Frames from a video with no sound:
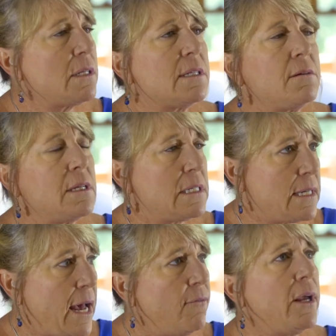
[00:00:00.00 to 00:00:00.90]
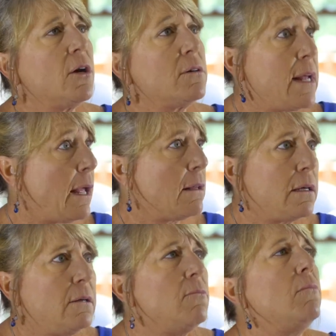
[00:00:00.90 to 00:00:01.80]
that the staff hear
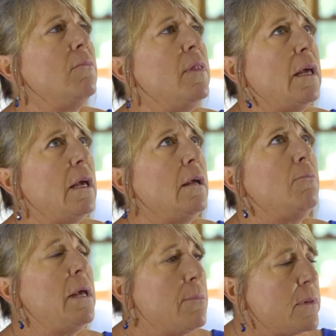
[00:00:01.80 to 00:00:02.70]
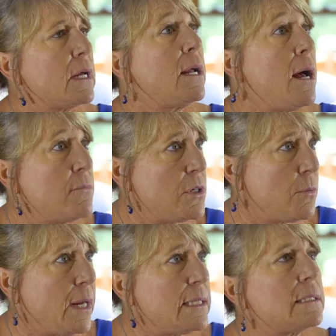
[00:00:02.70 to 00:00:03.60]
daily, the people that come
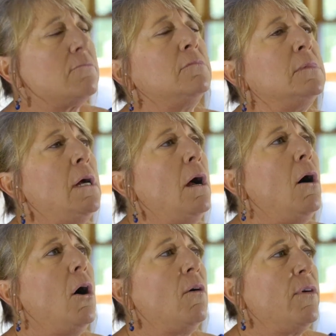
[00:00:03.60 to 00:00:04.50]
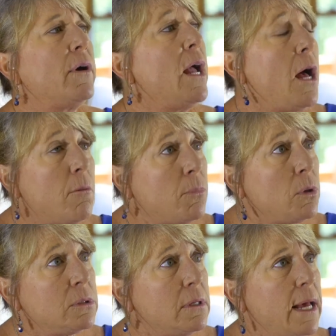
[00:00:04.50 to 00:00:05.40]
to us are very
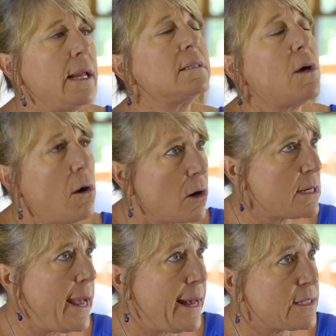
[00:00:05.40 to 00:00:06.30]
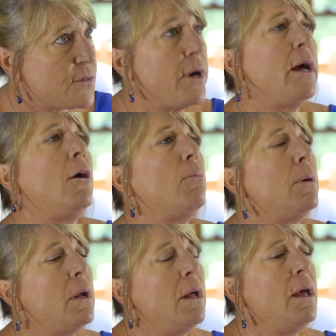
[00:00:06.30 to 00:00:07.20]
humbled, and it's hard to ask for help.
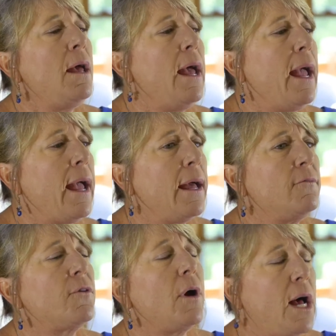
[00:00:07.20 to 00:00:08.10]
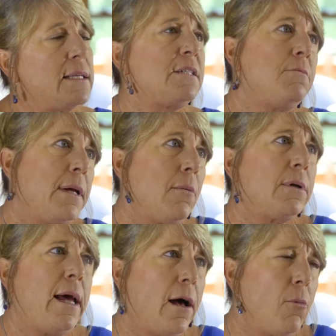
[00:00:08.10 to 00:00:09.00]
And for us to be able
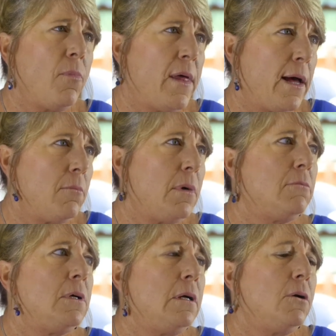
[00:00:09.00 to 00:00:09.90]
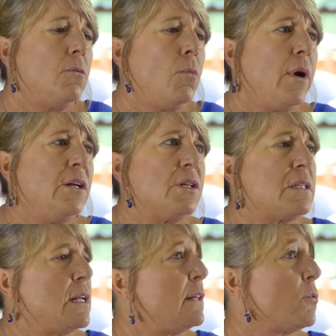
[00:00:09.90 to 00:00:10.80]
to help them, we
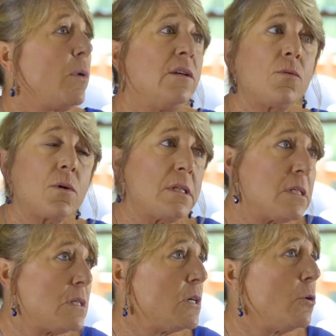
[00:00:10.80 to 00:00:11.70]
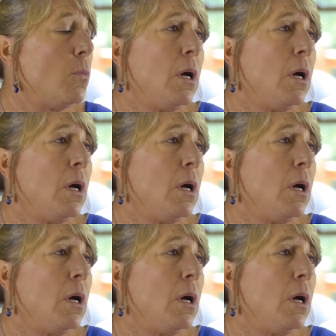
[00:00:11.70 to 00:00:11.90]
just need the resources too.